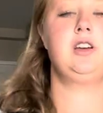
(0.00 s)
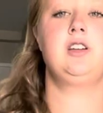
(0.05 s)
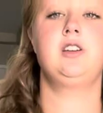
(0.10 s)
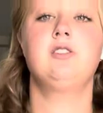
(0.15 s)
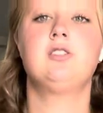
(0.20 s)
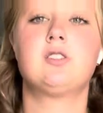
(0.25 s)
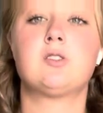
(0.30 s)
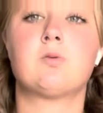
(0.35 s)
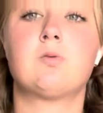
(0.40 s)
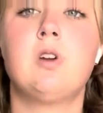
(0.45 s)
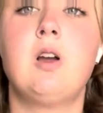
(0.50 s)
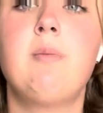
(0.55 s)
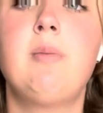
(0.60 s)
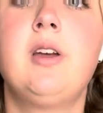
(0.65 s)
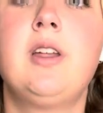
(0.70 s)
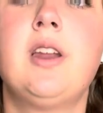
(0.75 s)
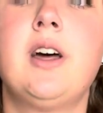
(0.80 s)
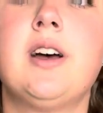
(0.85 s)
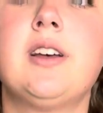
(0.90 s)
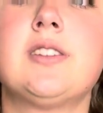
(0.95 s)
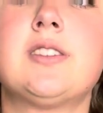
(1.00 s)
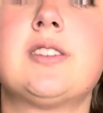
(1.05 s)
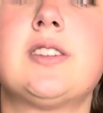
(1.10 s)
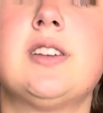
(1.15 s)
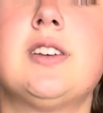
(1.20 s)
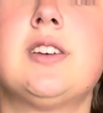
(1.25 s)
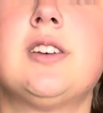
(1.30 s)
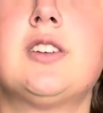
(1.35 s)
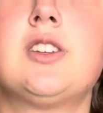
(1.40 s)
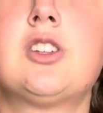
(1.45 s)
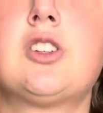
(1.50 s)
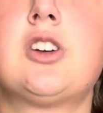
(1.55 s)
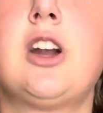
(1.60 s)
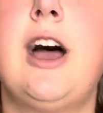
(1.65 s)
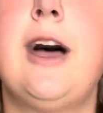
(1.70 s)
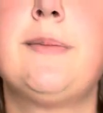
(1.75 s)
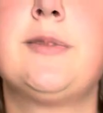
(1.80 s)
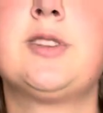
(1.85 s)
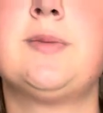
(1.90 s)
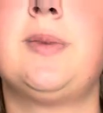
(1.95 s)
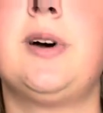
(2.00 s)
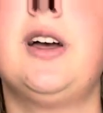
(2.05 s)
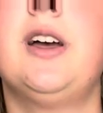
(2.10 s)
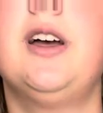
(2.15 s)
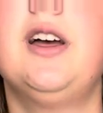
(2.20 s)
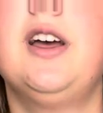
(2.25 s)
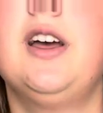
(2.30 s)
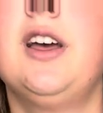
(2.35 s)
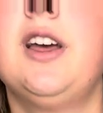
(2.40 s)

I used ribbon as the straps, but